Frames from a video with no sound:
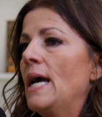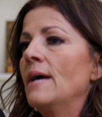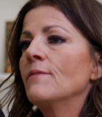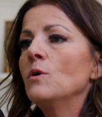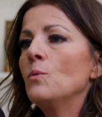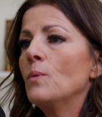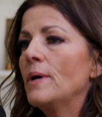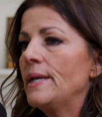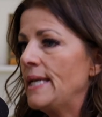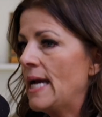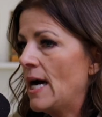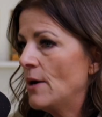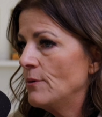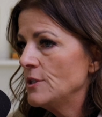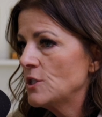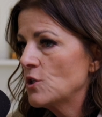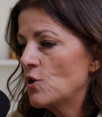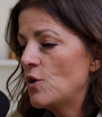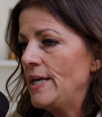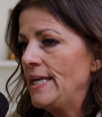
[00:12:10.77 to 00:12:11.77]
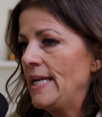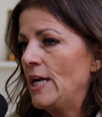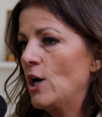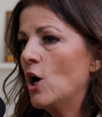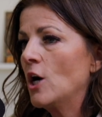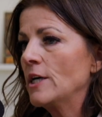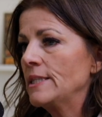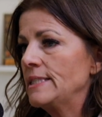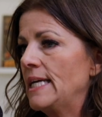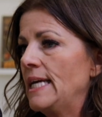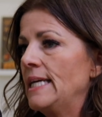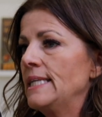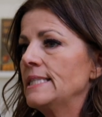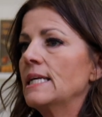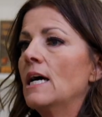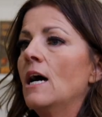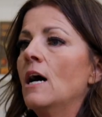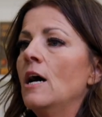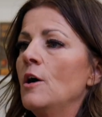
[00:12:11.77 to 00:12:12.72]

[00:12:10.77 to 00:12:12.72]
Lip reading: everyone now is creating content.